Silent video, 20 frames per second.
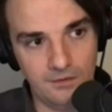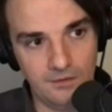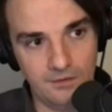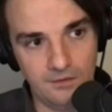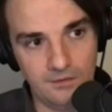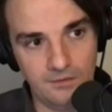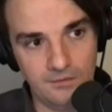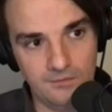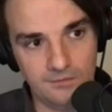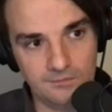
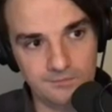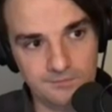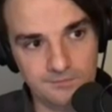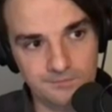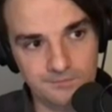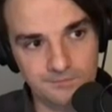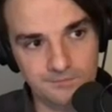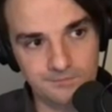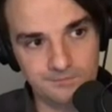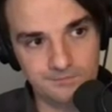
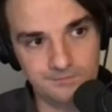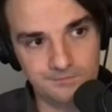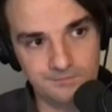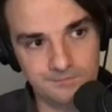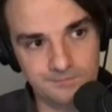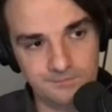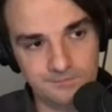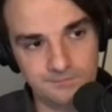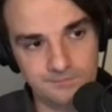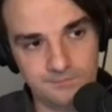
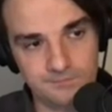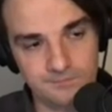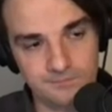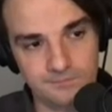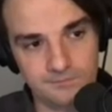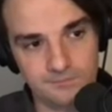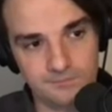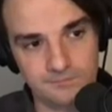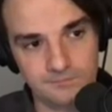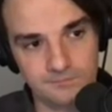
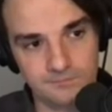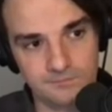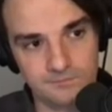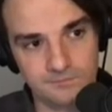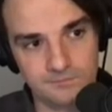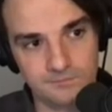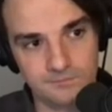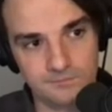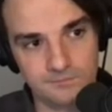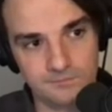
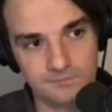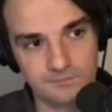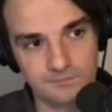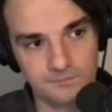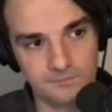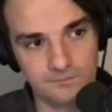(silence)